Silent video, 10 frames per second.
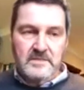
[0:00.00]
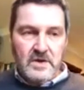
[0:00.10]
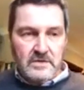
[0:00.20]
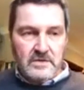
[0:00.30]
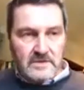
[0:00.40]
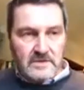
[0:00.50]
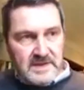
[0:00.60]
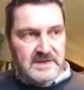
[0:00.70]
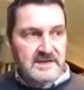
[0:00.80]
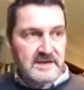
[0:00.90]
Michael Kirby
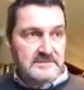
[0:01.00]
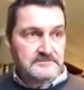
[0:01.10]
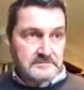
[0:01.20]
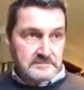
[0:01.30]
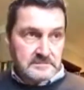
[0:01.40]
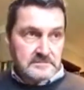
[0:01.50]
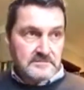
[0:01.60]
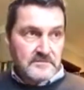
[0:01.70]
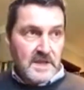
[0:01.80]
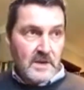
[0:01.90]
had said
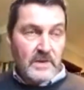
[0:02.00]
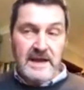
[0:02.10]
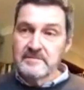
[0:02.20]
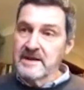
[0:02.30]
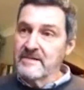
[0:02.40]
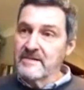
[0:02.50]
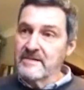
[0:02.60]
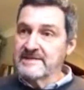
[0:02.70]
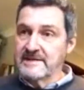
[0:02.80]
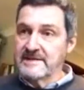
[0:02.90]
we hadn't been
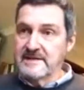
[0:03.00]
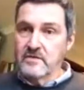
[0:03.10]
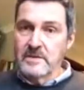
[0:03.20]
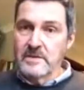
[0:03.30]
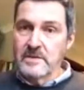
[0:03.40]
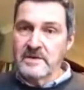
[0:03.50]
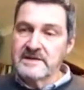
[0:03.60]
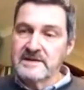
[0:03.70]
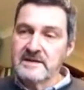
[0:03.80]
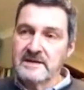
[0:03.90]
arrested, therefore we wouldn't have
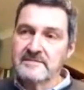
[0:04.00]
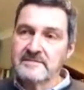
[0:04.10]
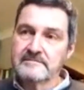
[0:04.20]
standing.